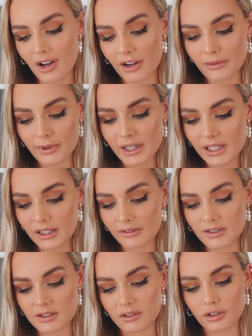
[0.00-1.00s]
I really love
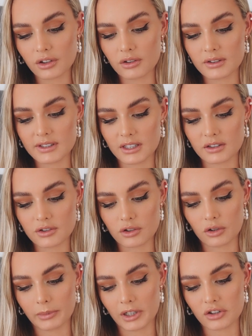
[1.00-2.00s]
this little cute set
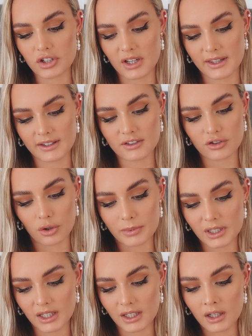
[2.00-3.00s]
so much, and there's so
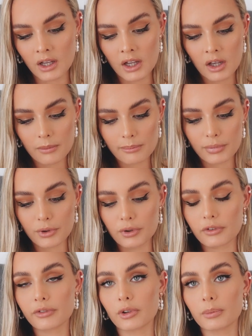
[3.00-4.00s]
many
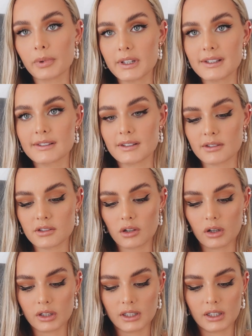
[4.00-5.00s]
beautiful pieces
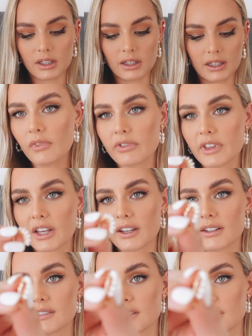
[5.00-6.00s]
on here. Like, there's